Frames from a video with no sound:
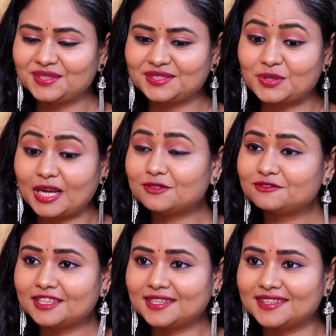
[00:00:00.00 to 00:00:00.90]
So
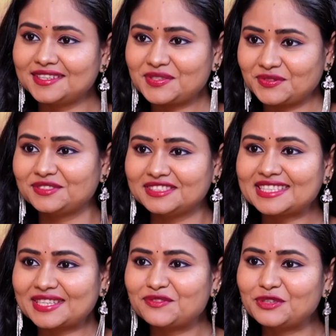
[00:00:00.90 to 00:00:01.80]
now we
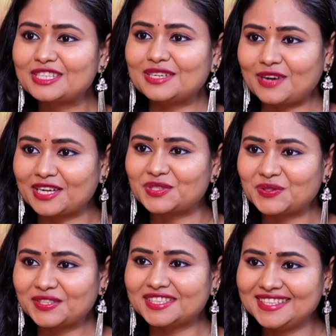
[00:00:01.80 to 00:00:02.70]
see that full command
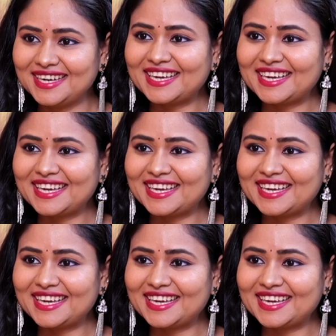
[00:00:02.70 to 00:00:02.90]
over